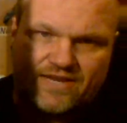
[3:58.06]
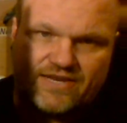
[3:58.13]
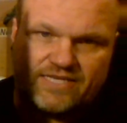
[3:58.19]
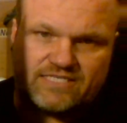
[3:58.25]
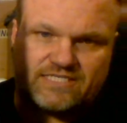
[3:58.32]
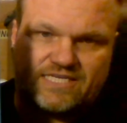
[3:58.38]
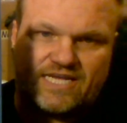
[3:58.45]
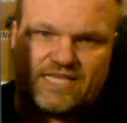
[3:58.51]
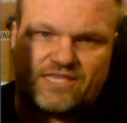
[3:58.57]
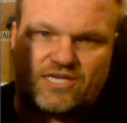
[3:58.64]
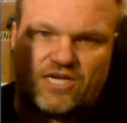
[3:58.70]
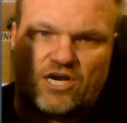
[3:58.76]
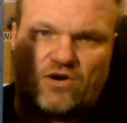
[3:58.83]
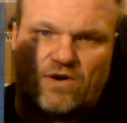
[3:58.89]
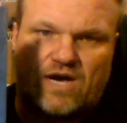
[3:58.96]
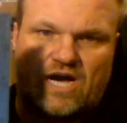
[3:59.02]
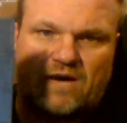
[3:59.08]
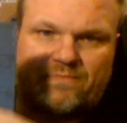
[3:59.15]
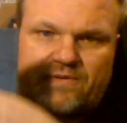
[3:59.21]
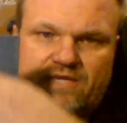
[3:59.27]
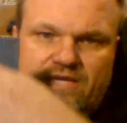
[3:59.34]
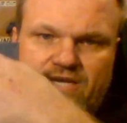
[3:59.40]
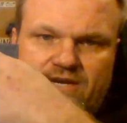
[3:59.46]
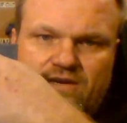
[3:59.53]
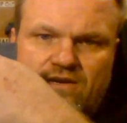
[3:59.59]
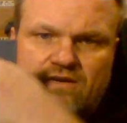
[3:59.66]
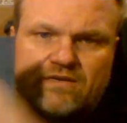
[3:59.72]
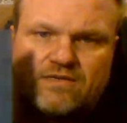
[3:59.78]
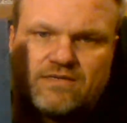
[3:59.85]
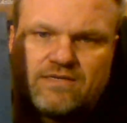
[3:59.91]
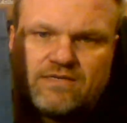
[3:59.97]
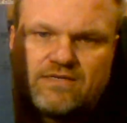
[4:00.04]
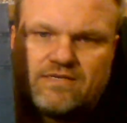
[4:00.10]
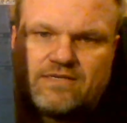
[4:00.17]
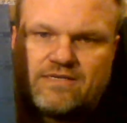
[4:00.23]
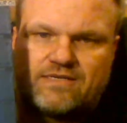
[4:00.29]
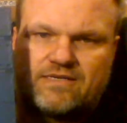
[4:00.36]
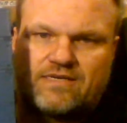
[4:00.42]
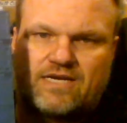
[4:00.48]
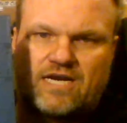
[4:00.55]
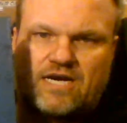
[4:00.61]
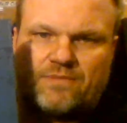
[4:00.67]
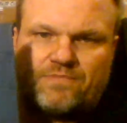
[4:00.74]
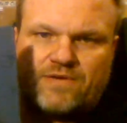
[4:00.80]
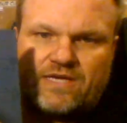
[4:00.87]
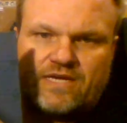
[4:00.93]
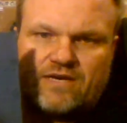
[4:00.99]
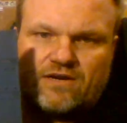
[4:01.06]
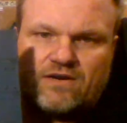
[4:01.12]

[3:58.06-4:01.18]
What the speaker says: And these teeth go up here, across